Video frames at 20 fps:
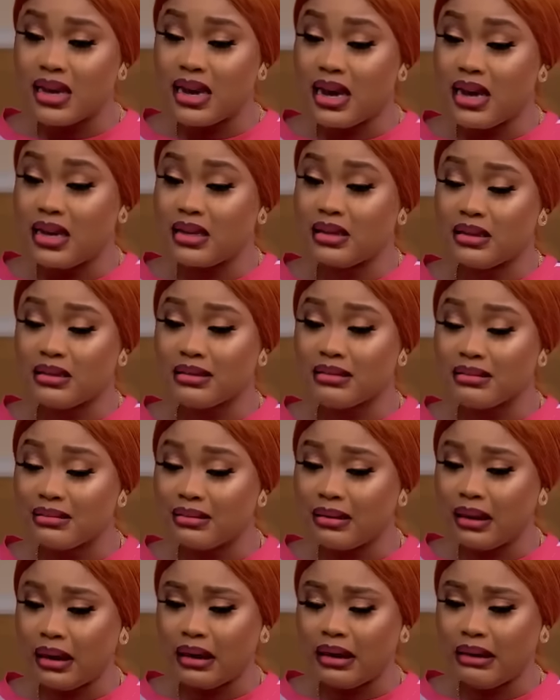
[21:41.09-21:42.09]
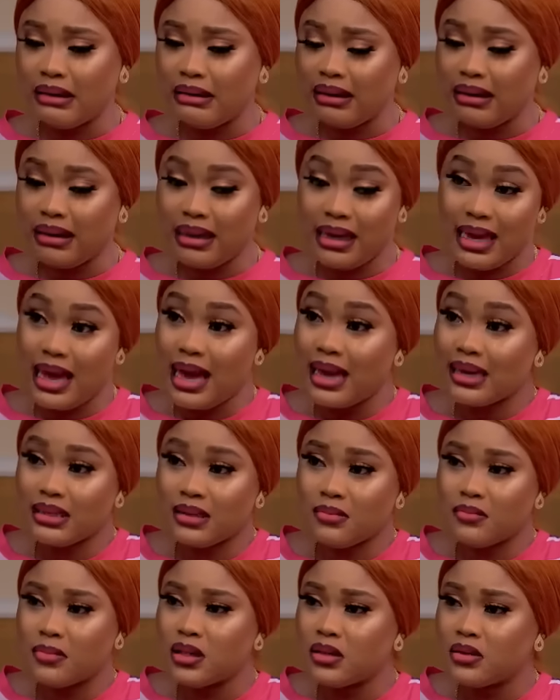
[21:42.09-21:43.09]
Yes. He
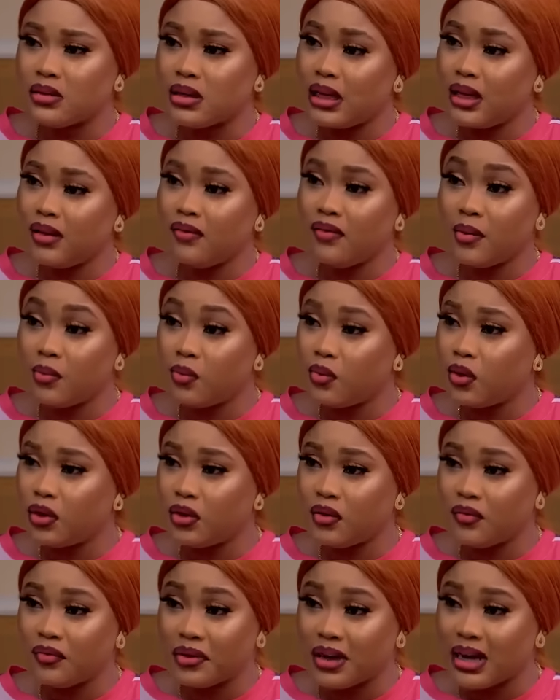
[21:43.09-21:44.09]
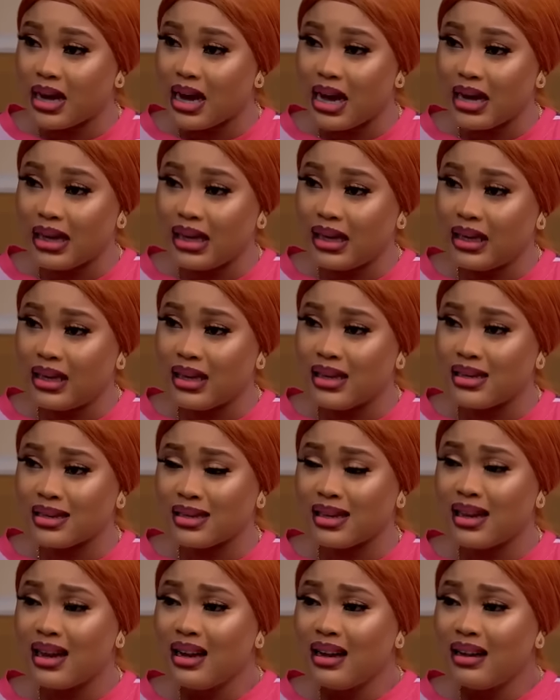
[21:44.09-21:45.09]
asked me to give him one of your car
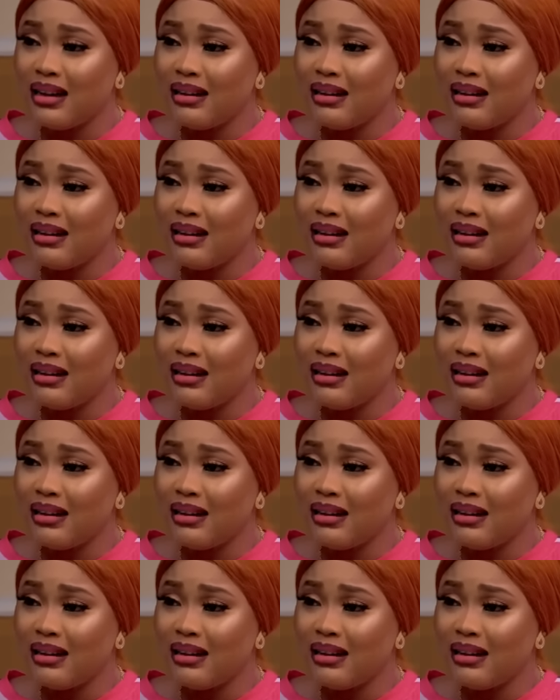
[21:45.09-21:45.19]
keys.